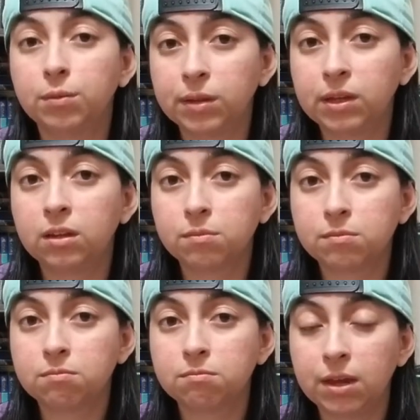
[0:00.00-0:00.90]
I'm letting
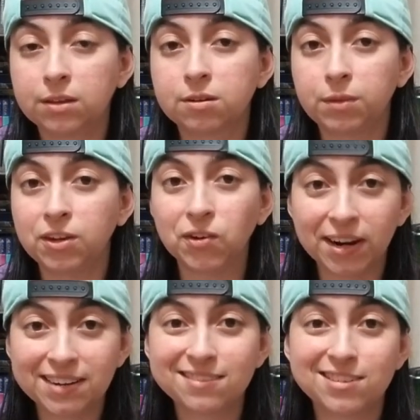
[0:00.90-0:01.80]
them make something
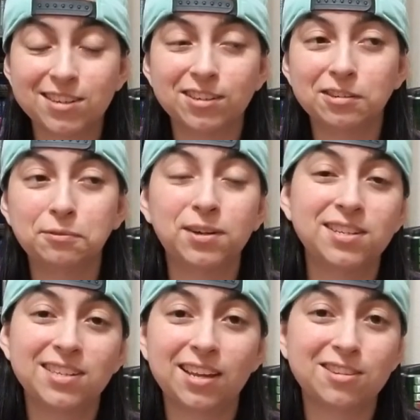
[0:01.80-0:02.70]
great. So
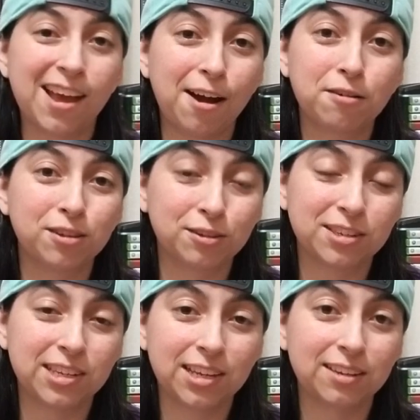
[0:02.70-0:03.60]
once that's out, you'll
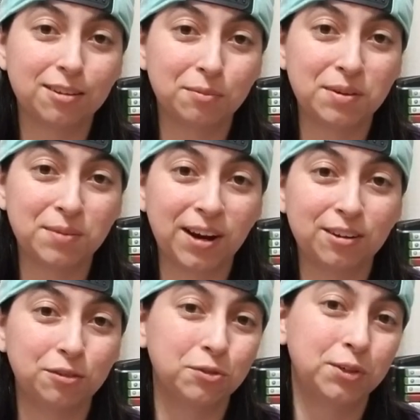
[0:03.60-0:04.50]
see it. It'll be brand
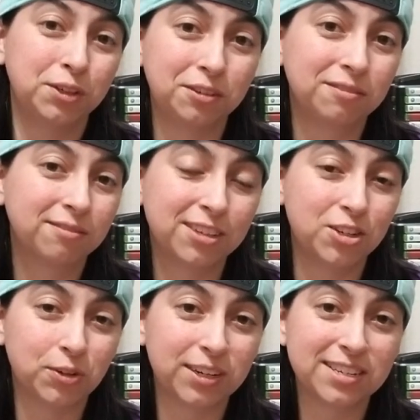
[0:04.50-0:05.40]
new. We'll all
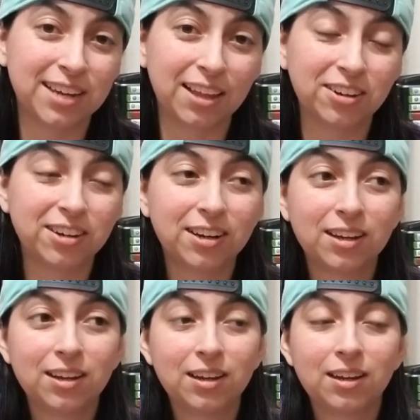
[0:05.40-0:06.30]
enjoy it together.
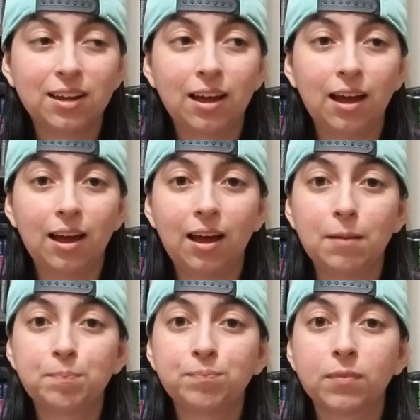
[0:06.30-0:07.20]

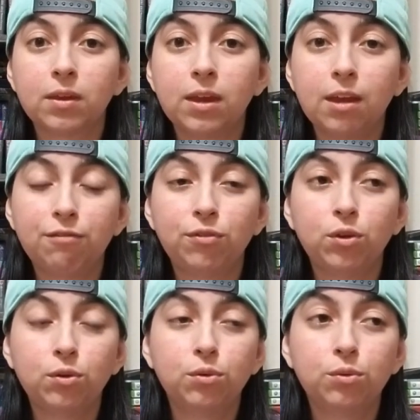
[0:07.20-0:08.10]
If
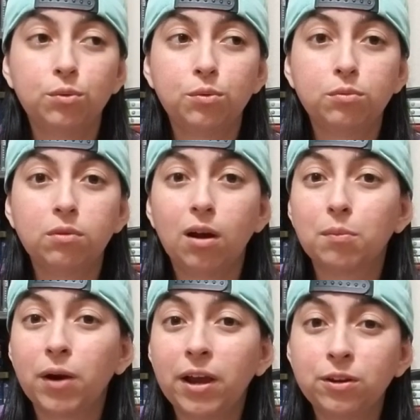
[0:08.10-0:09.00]
you are
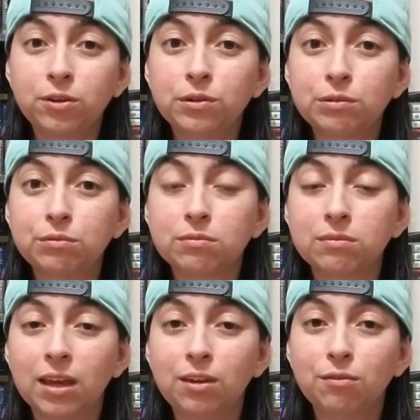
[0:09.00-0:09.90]
brand new
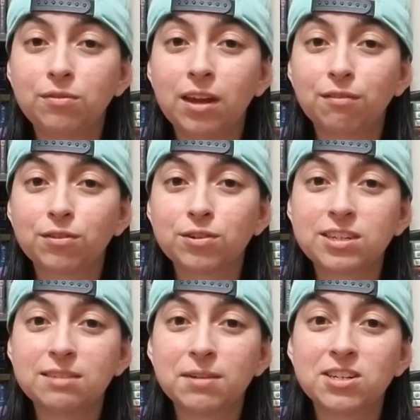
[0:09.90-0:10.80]
and you've never
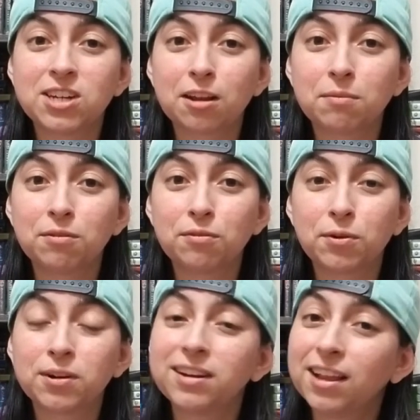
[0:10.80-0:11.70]
seen my channel
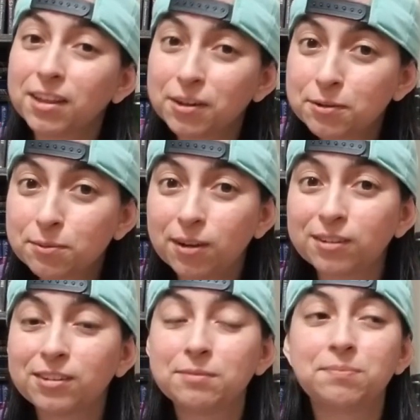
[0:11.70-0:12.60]
before, hello,
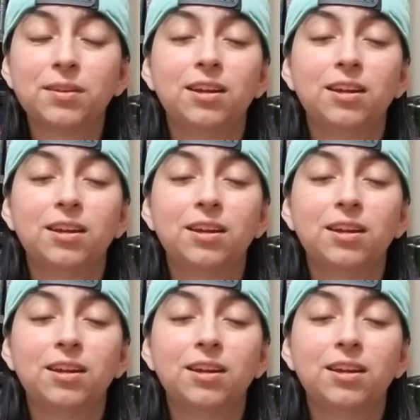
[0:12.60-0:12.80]
welcome.